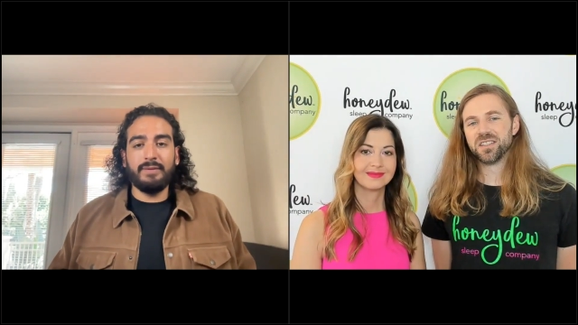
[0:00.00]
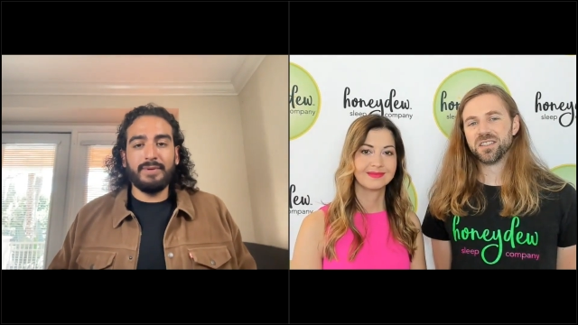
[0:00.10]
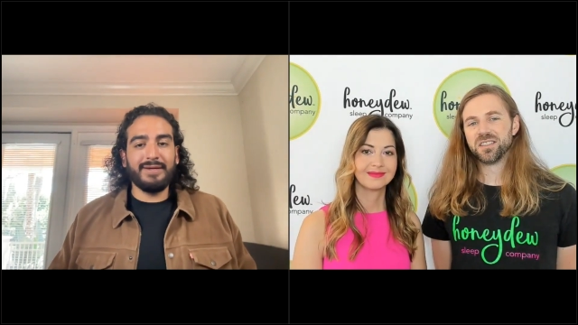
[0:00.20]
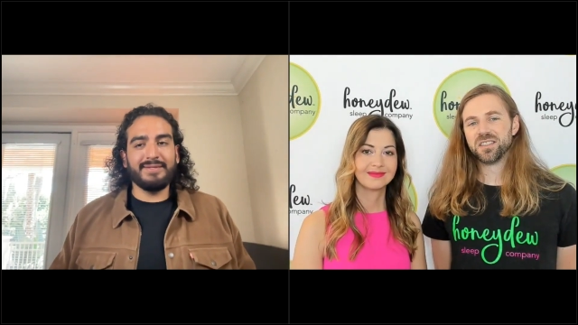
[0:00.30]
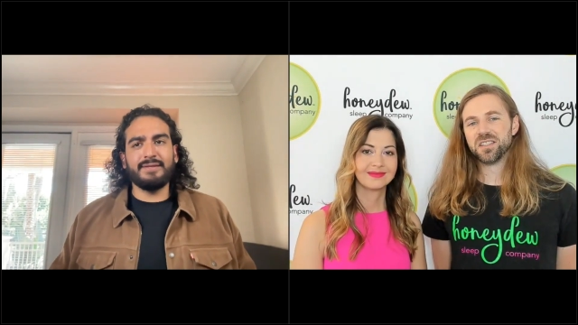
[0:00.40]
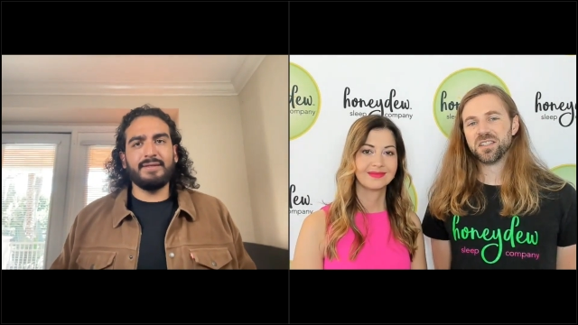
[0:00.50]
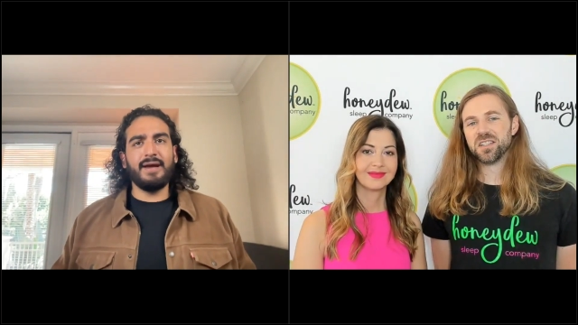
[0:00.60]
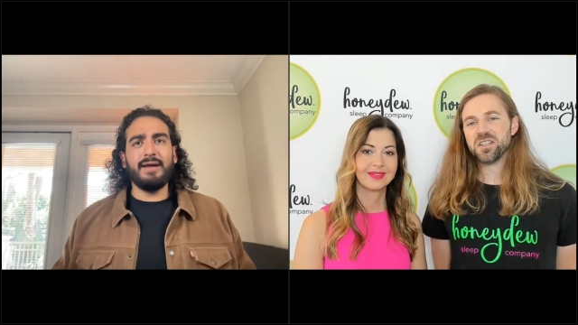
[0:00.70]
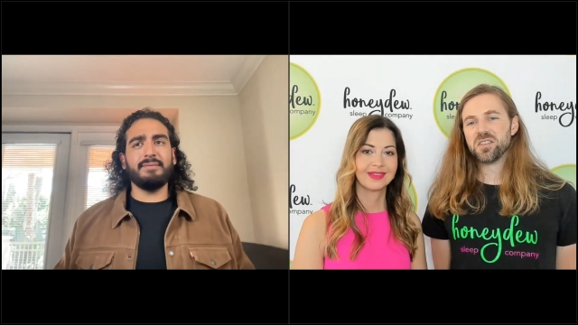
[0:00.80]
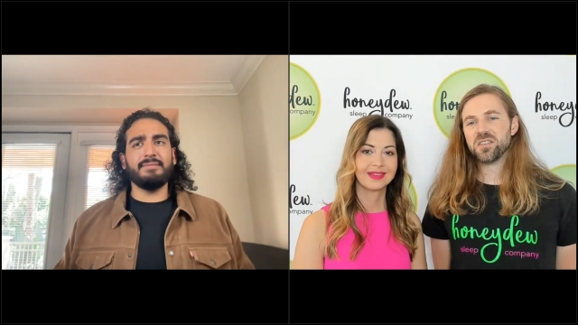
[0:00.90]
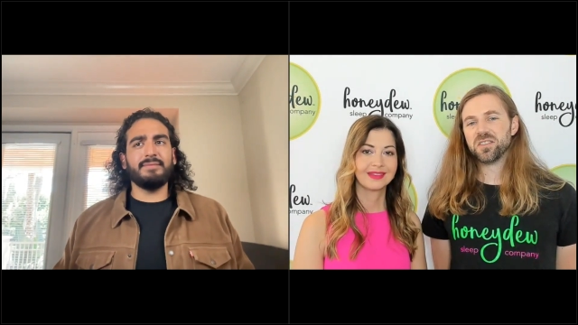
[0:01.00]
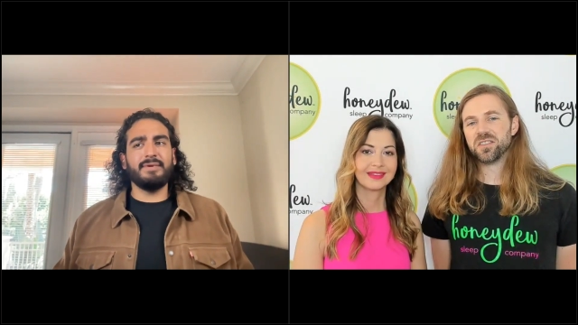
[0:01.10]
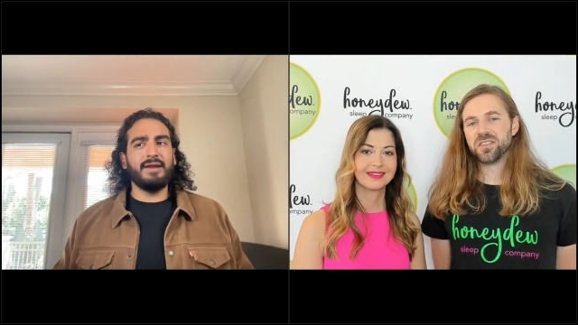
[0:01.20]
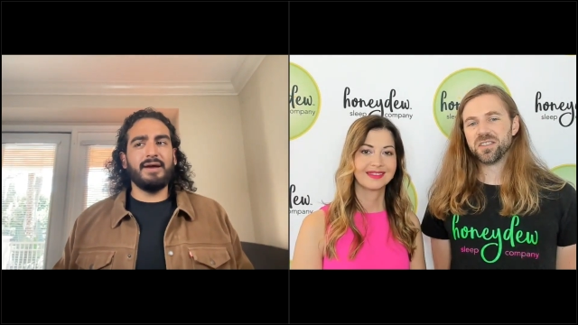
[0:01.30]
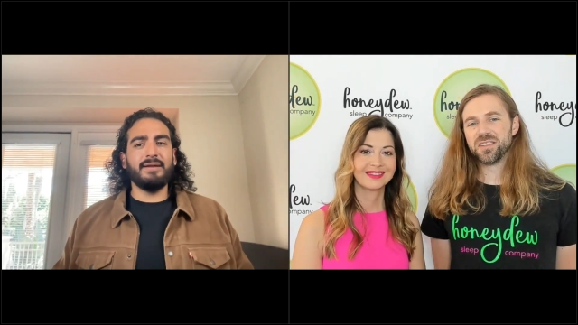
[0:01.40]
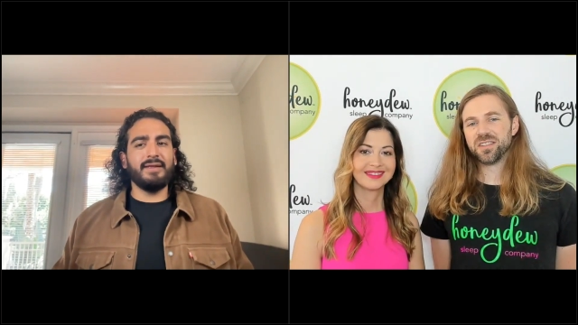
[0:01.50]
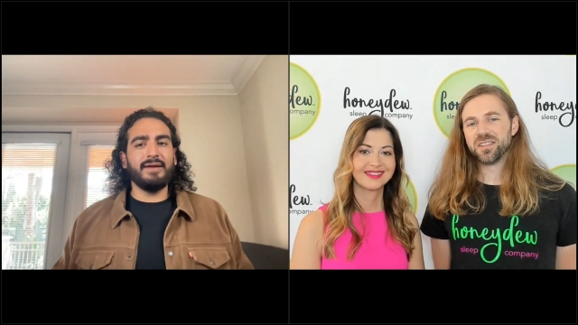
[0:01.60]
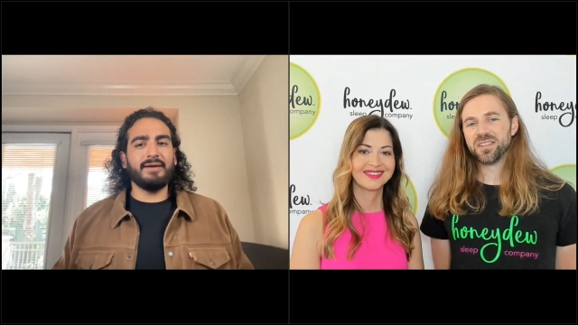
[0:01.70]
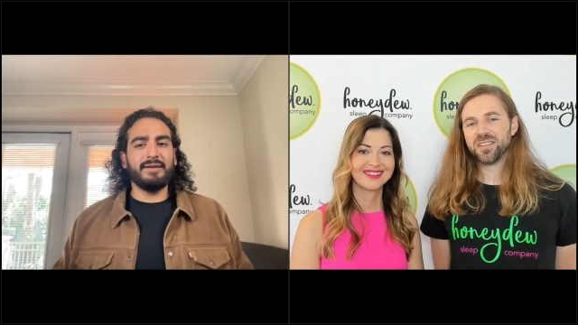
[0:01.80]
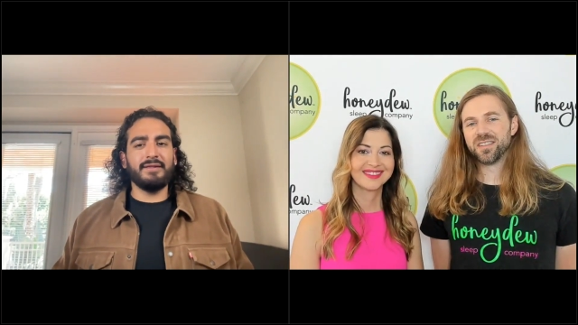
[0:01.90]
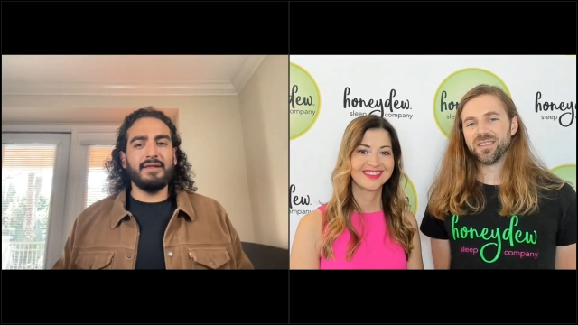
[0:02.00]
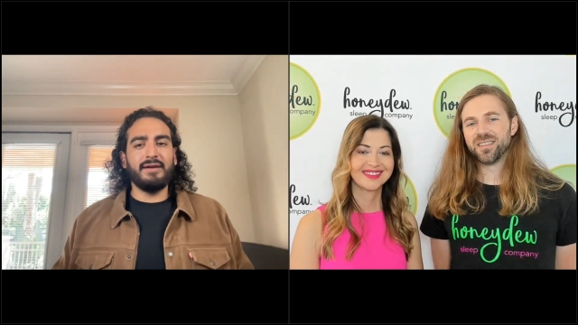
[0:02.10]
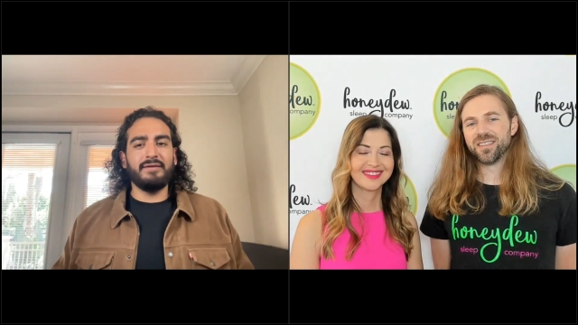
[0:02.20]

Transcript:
Speaker 1: Right. Because it's not, not like a lot